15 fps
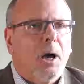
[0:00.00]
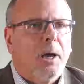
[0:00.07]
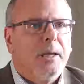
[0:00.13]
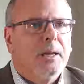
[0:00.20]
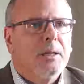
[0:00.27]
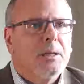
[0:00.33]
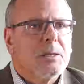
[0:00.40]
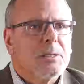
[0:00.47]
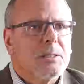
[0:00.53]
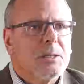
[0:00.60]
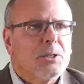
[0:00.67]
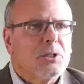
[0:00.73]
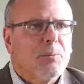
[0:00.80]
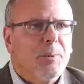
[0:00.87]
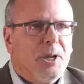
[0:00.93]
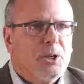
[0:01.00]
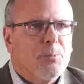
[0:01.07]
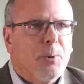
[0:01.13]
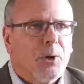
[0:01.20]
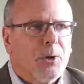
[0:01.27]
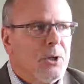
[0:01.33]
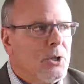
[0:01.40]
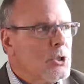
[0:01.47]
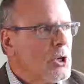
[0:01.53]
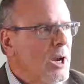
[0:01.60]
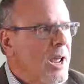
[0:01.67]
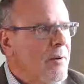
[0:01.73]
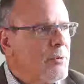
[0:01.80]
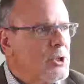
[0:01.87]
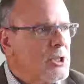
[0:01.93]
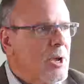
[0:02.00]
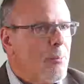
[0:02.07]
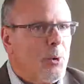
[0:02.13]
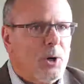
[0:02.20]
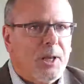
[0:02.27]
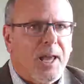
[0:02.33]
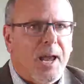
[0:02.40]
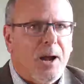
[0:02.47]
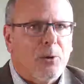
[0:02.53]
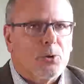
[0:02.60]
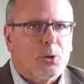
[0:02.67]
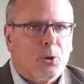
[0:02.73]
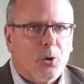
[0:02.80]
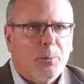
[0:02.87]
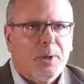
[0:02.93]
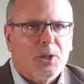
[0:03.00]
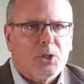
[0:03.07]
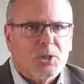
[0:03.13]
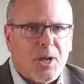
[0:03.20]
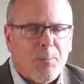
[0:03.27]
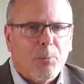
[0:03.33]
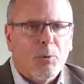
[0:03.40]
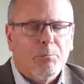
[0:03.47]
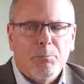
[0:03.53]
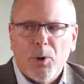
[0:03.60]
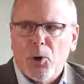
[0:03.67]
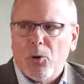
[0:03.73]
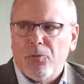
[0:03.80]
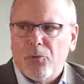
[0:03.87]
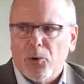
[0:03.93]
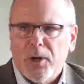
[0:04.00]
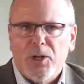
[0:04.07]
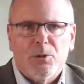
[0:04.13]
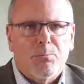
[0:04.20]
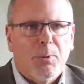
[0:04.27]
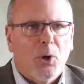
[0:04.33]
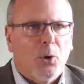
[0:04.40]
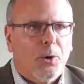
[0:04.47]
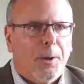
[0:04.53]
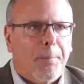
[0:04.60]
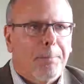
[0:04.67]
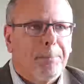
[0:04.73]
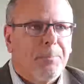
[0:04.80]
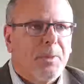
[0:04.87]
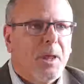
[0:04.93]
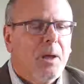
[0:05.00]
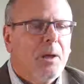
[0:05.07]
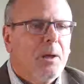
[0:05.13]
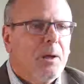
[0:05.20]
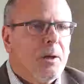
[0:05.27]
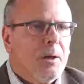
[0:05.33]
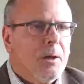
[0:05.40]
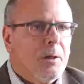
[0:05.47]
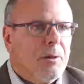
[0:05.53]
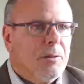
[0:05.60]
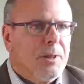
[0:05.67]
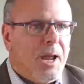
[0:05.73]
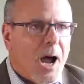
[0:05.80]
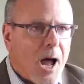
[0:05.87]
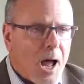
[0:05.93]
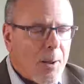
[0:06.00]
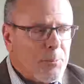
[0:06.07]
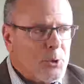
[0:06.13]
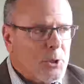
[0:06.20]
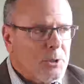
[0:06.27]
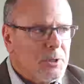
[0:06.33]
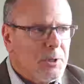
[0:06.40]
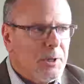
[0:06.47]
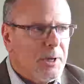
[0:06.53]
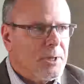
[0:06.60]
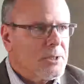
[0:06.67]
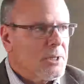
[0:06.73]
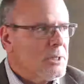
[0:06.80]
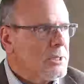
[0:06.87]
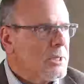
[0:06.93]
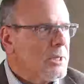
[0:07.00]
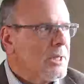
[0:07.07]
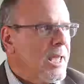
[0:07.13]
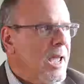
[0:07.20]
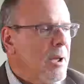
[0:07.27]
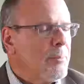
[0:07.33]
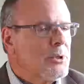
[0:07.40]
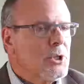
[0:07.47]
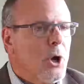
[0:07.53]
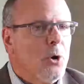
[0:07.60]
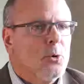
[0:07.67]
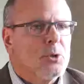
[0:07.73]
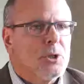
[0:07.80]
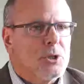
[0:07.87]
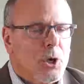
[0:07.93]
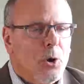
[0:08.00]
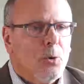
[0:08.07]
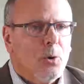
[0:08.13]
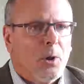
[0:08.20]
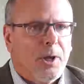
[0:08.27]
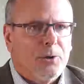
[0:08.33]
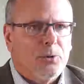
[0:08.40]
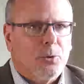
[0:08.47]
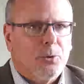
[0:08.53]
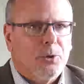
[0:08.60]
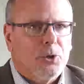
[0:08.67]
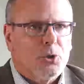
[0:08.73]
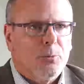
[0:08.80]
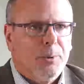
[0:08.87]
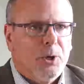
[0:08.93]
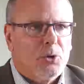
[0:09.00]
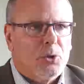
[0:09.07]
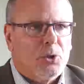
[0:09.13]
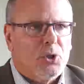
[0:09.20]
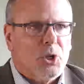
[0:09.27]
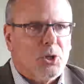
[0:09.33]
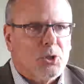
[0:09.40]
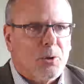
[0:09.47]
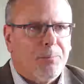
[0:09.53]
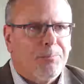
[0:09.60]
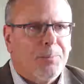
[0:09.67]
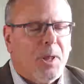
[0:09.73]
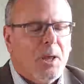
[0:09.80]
In this system, each building is going to have a separate account, so there'll be a separate bill for each building. The option to this is that the campus owns its own electrical distribution system.